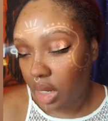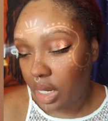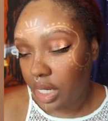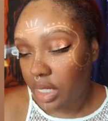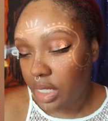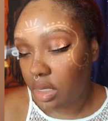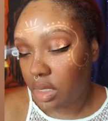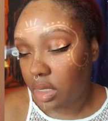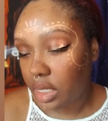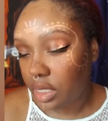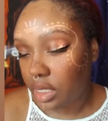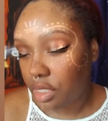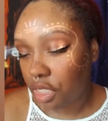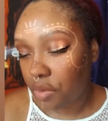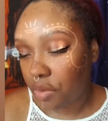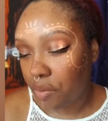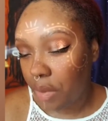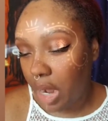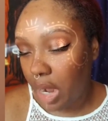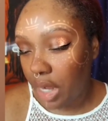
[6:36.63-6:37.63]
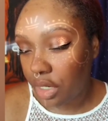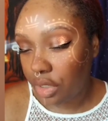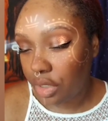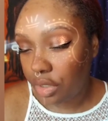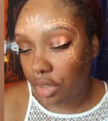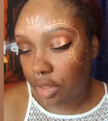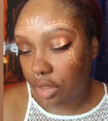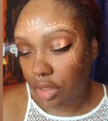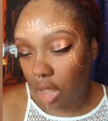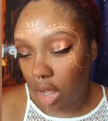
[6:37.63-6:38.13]
since
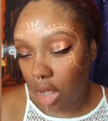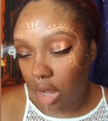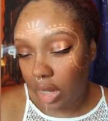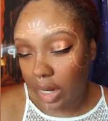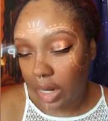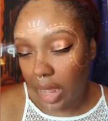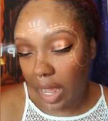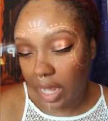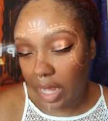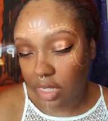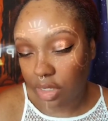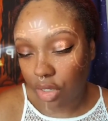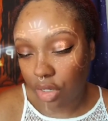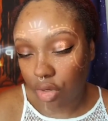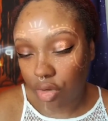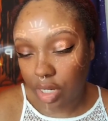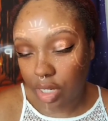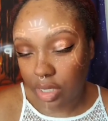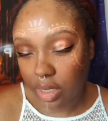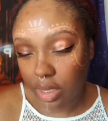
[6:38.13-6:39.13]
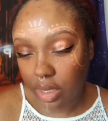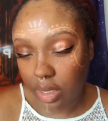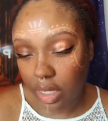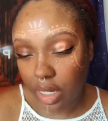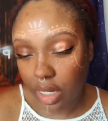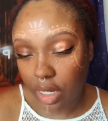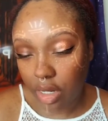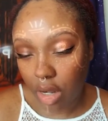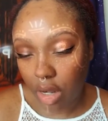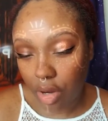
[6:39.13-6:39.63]
modern thought has
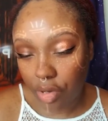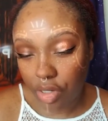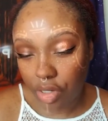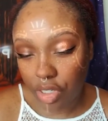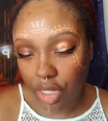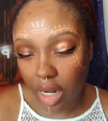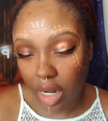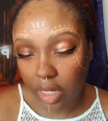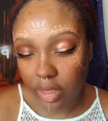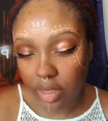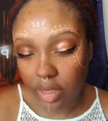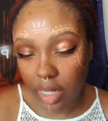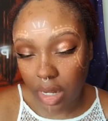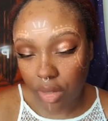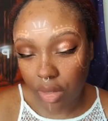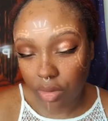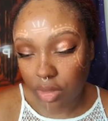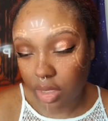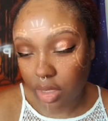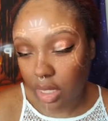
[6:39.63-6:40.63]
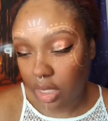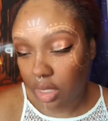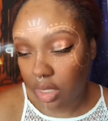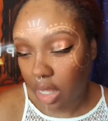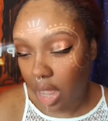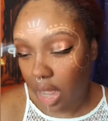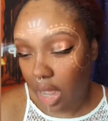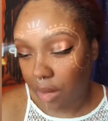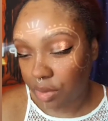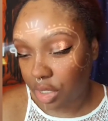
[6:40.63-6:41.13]
increasingly encouraged our doubts in
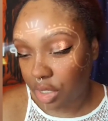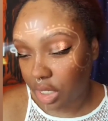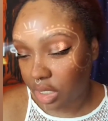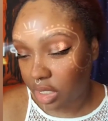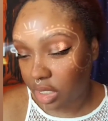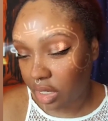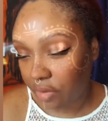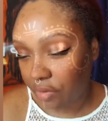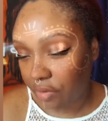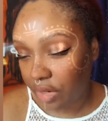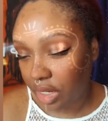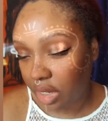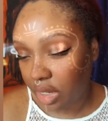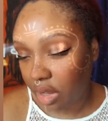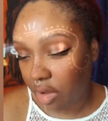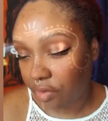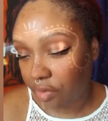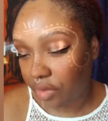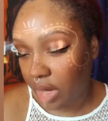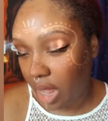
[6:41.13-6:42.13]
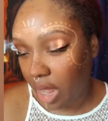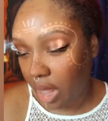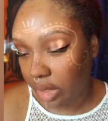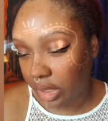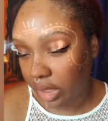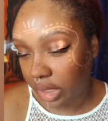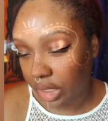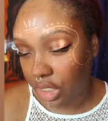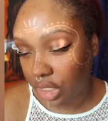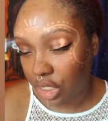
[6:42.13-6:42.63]
the objectivity of
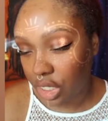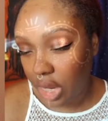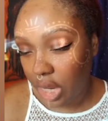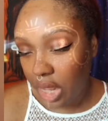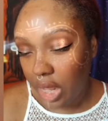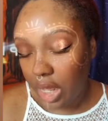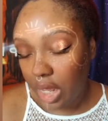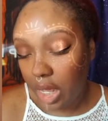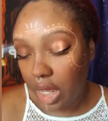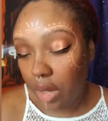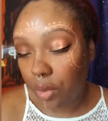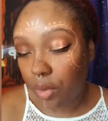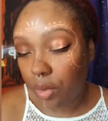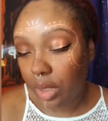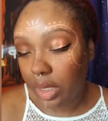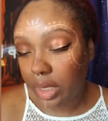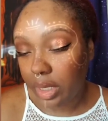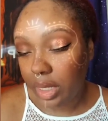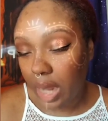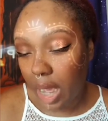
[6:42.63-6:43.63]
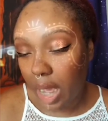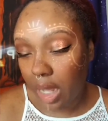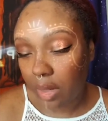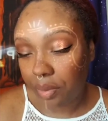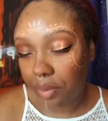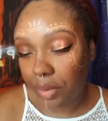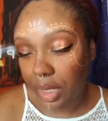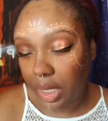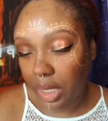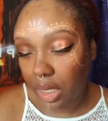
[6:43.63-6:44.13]
knowledge, it would
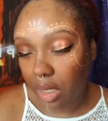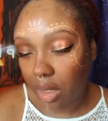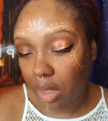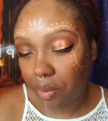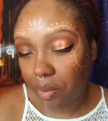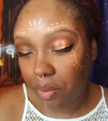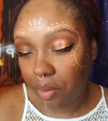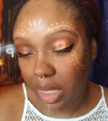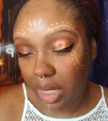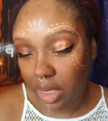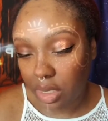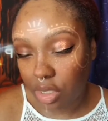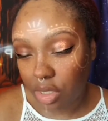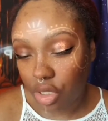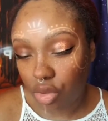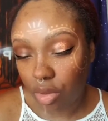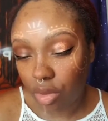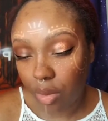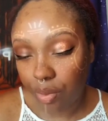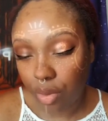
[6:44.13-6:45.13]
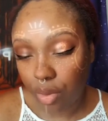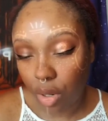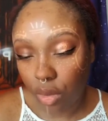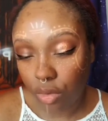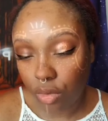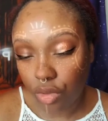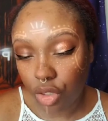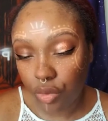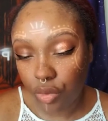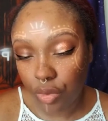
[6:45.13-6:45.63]
not be amiss to
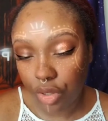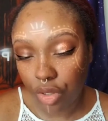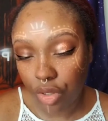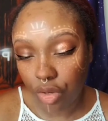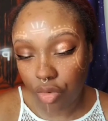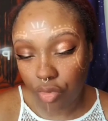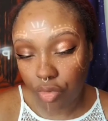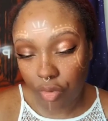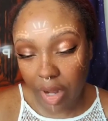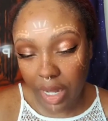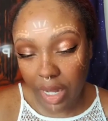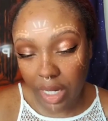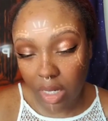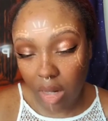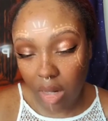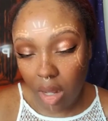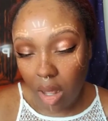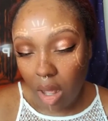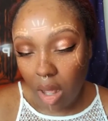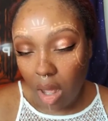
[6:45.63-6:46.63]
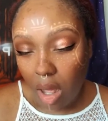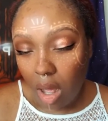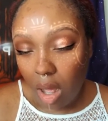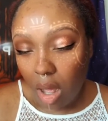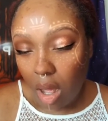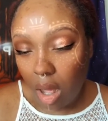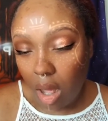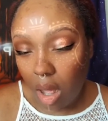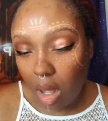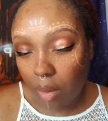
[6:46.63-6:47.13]
approach with great
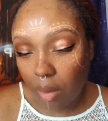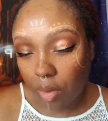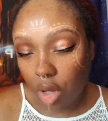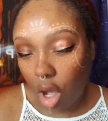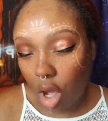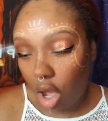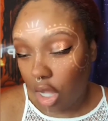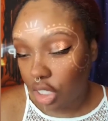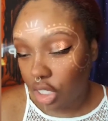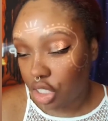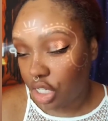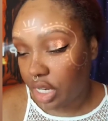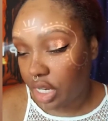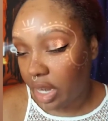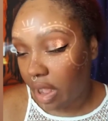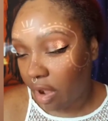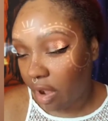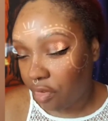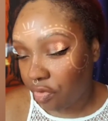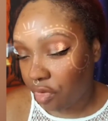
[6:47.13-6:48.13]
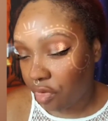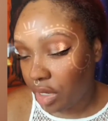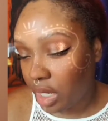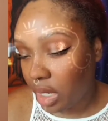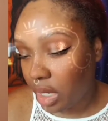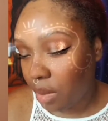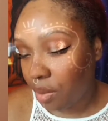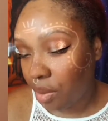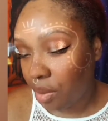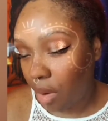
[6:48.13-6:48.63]
caution
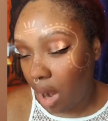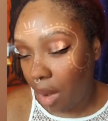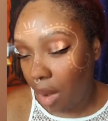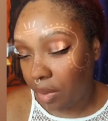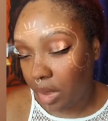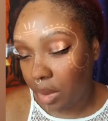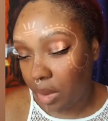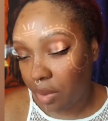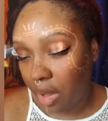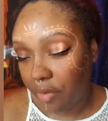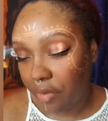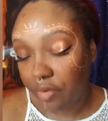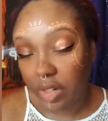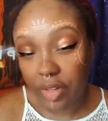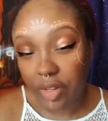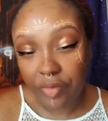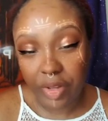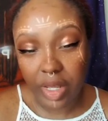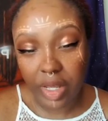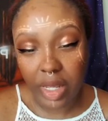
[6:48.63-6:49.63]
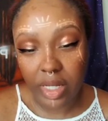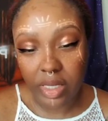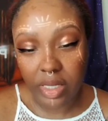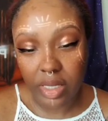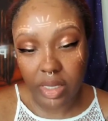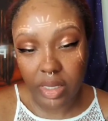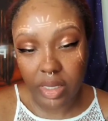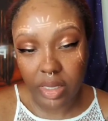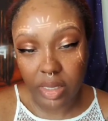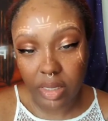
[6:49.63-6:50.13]
every problem of living
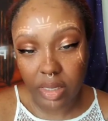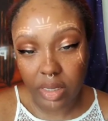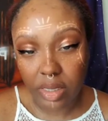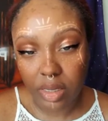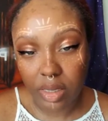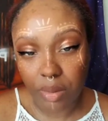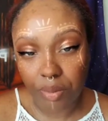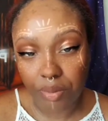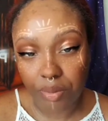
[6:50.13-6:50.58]
existence.